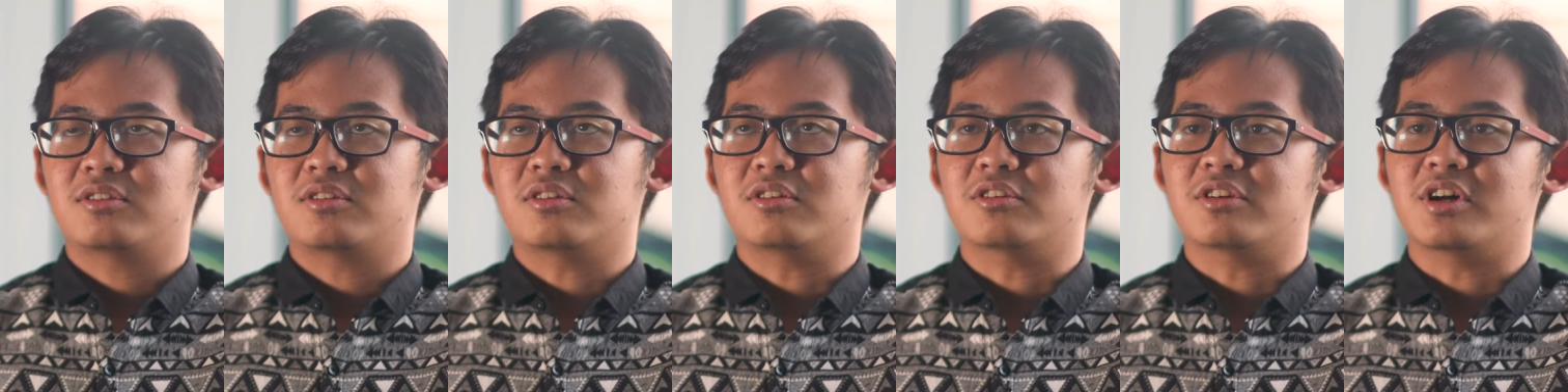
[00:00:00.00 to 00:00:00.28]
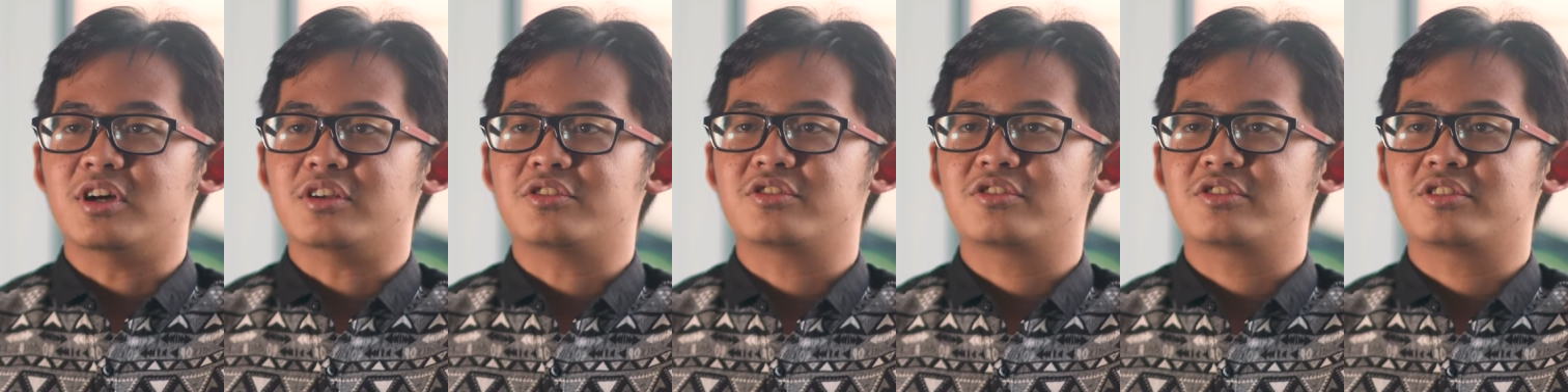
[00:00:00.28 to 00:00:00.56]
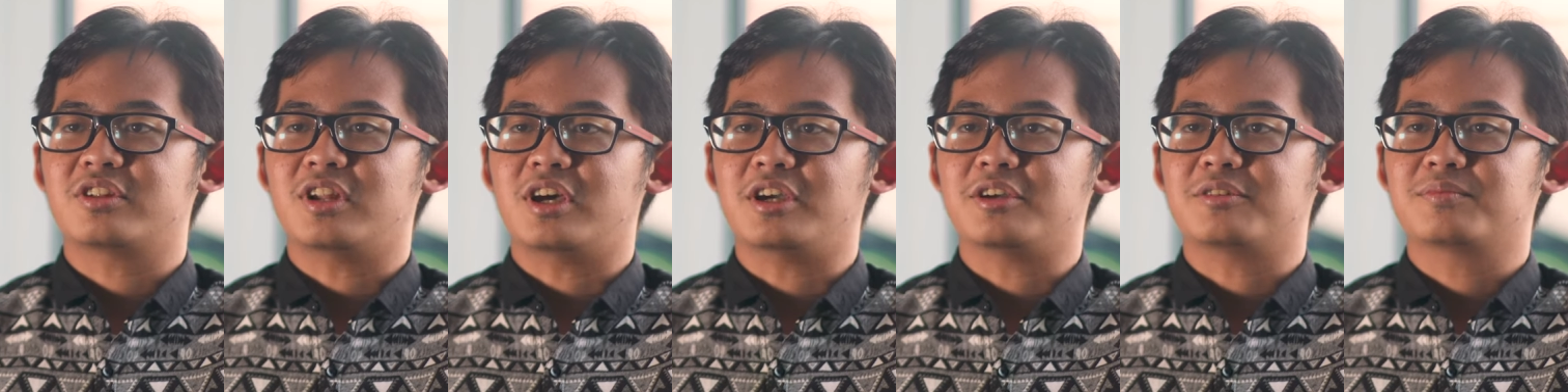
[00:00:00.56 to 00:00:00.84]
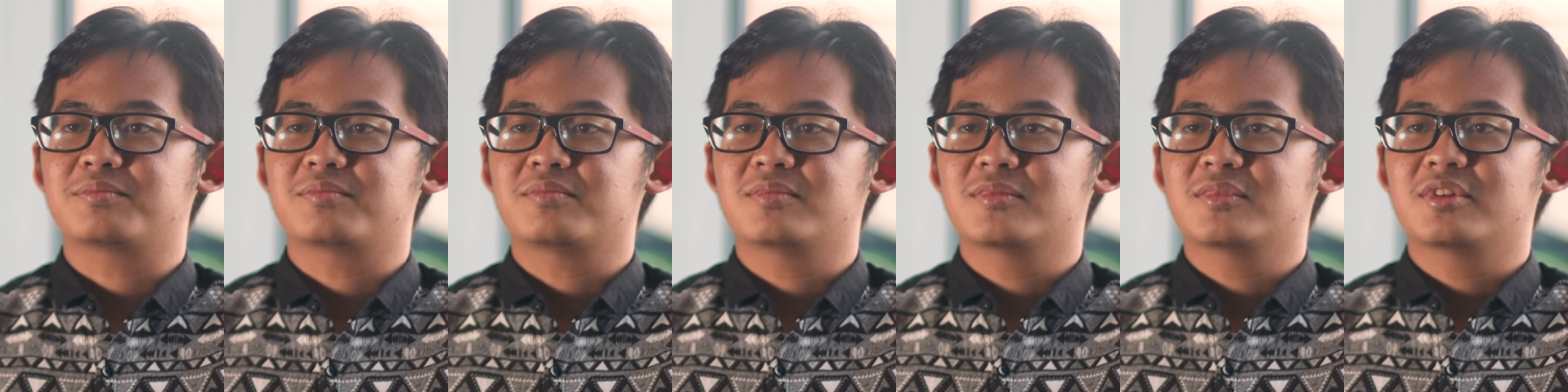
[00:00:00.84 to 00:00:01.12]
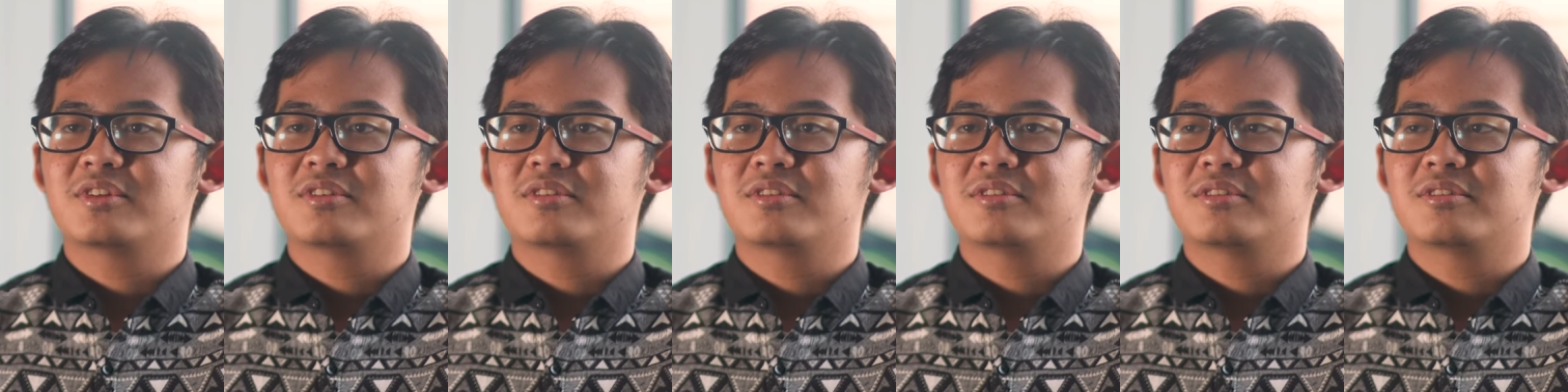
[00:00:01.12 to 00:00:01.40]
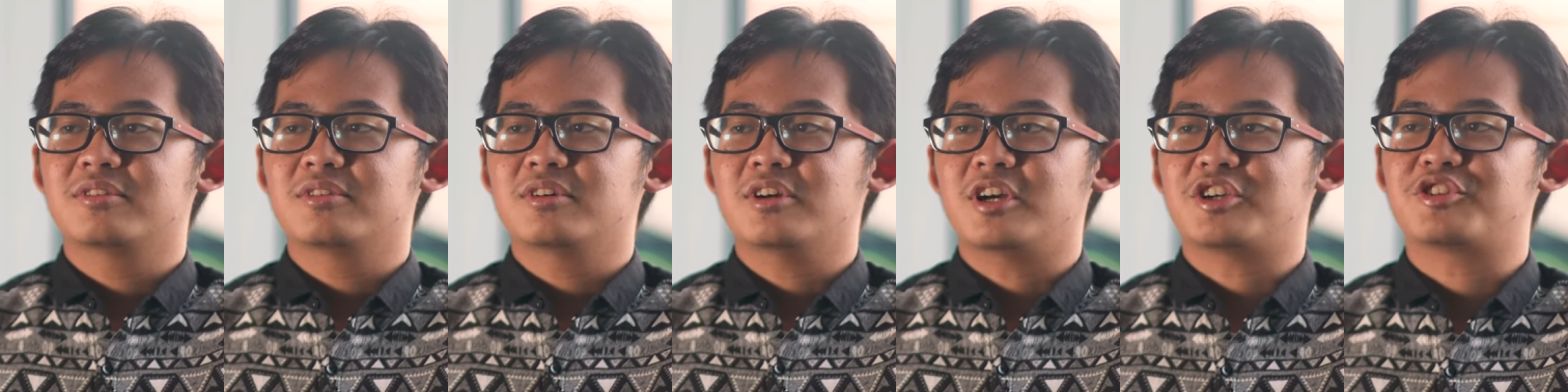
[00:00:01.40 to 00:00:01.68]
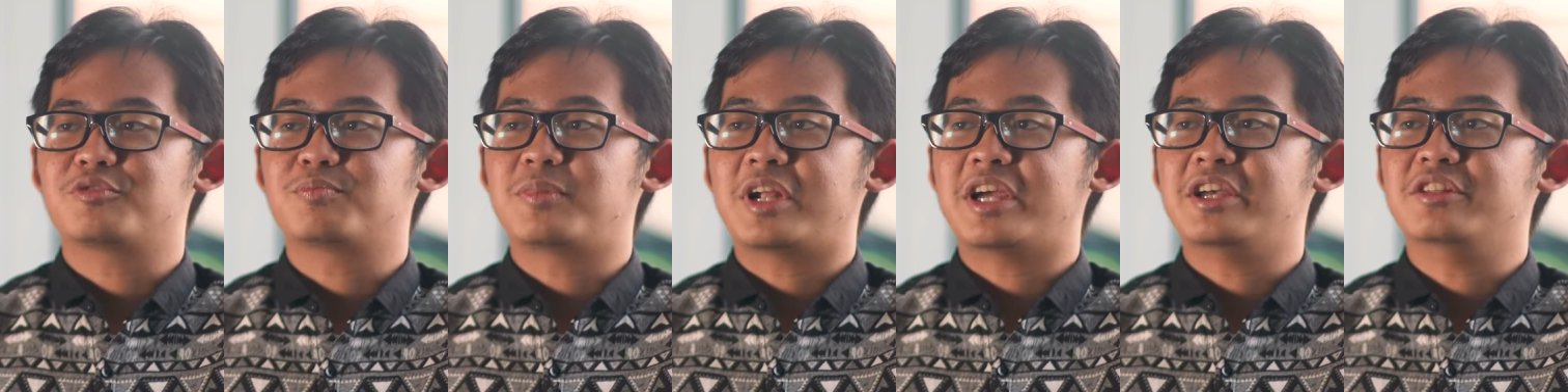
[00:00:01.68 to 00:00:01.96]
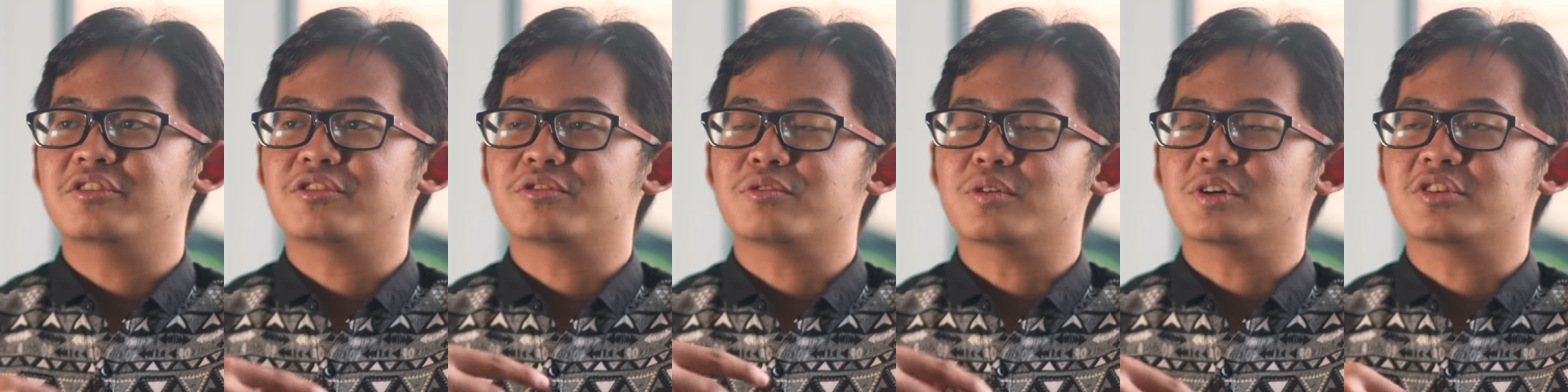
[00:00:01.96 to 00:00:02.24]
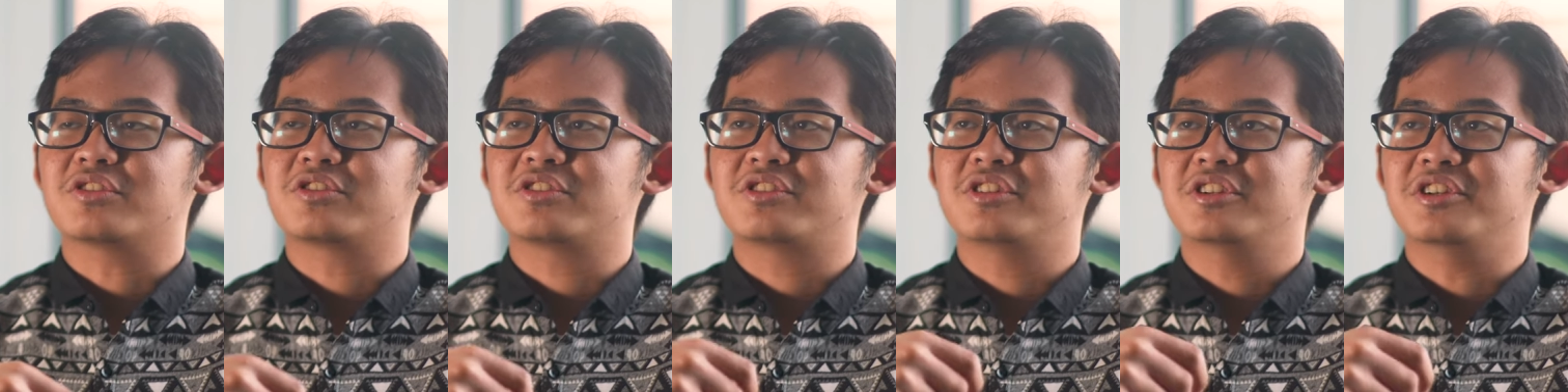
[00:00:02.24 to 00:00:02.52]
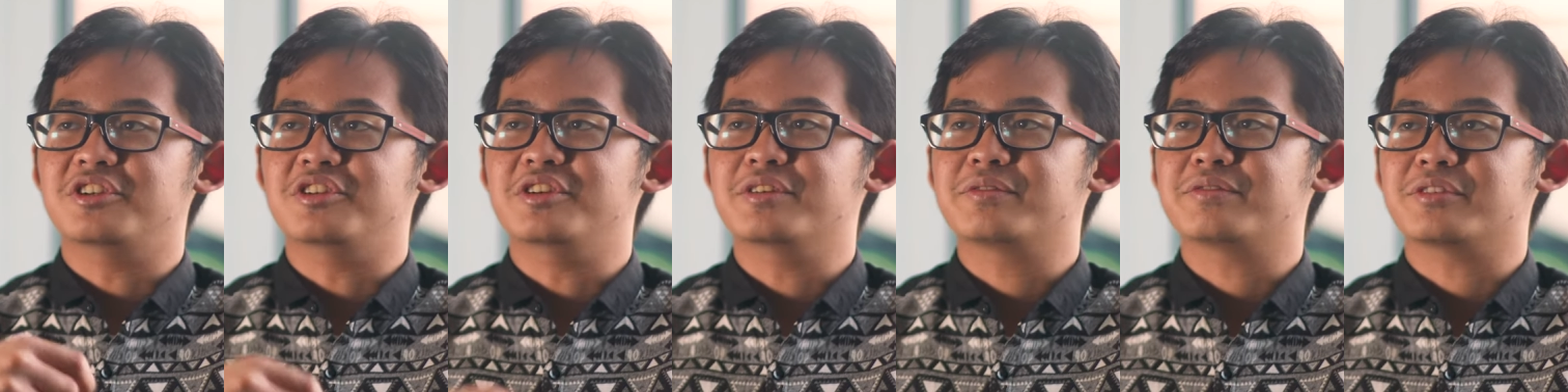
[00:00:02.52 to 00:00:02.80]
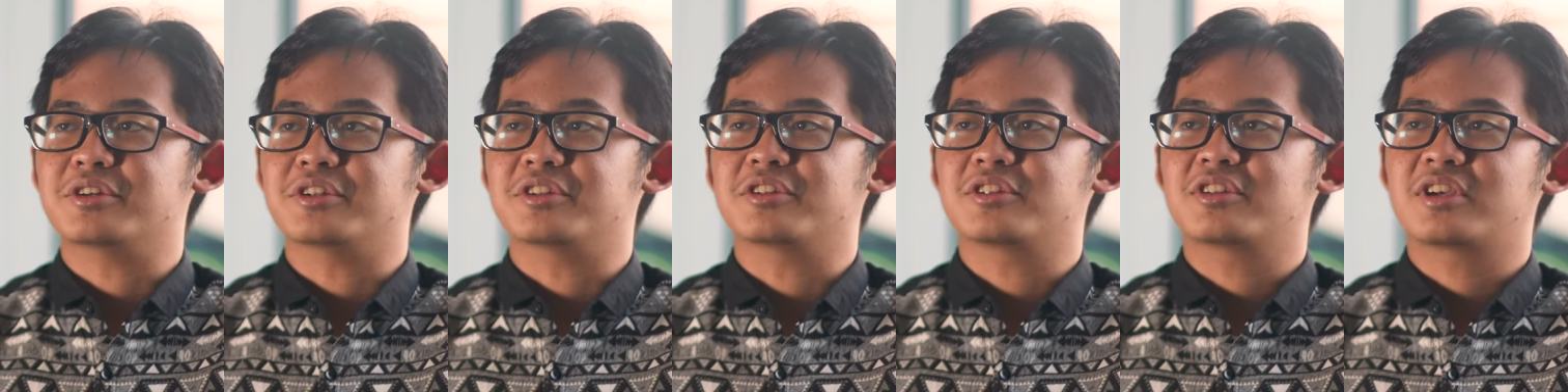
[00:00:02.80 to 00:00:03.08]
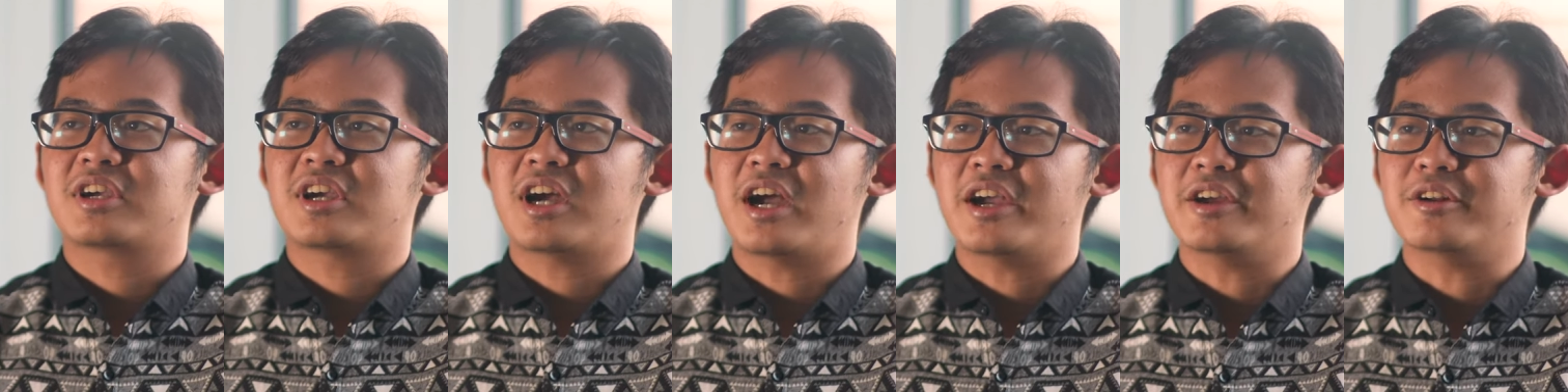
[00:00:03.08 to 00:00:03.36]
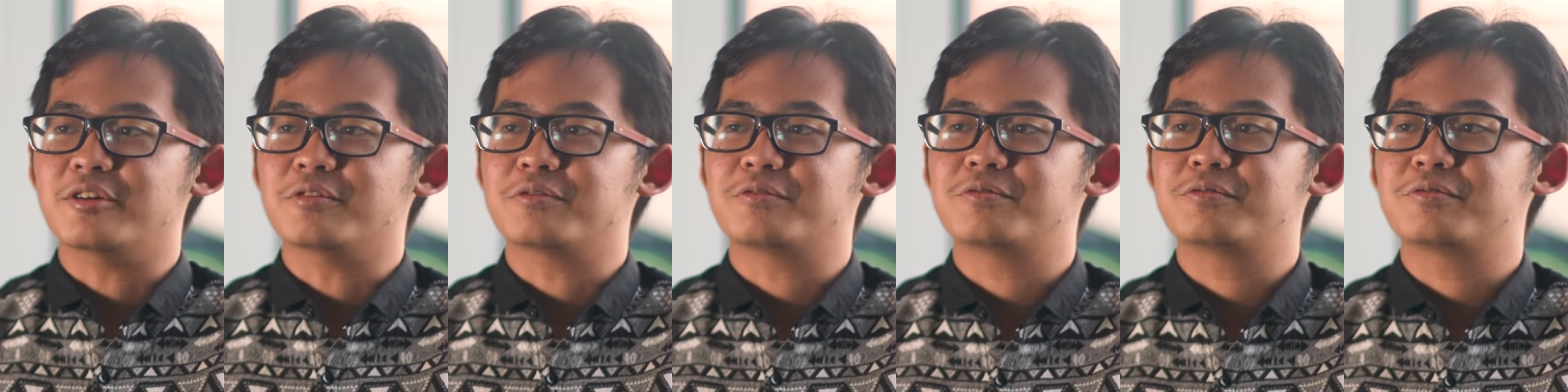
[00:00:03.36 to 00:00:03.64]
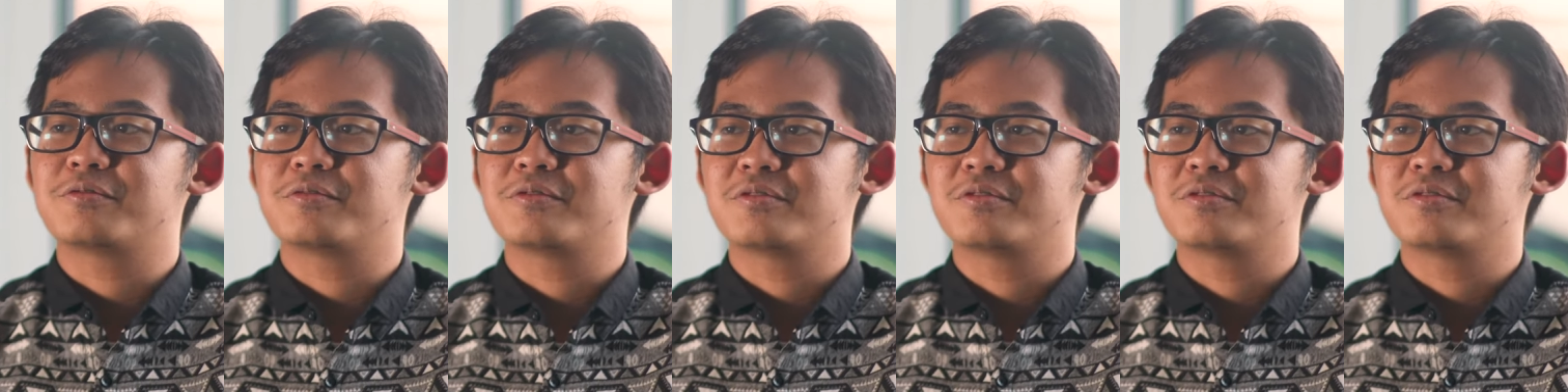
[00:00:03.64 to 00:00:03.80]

told us, like, explained to us the different kind of